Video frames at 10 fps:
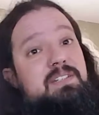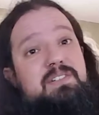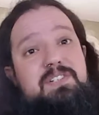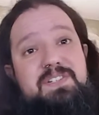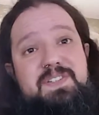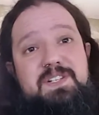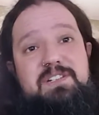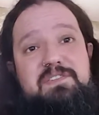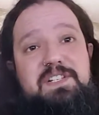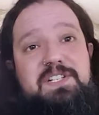So just
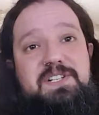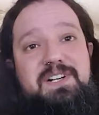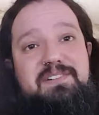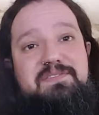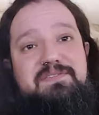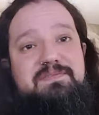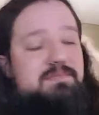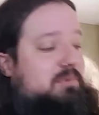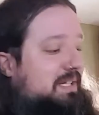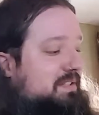to finish off,
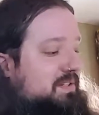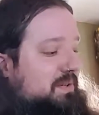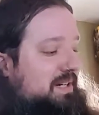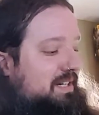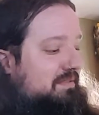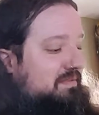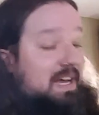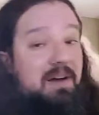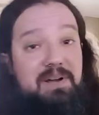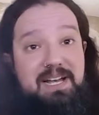quick story of
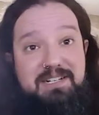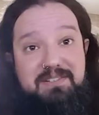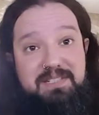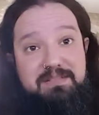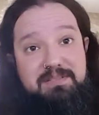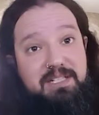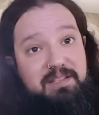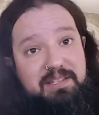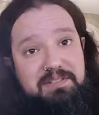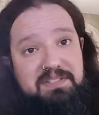how I actually
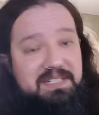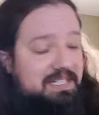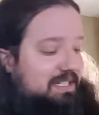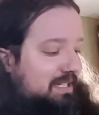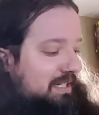got this thing.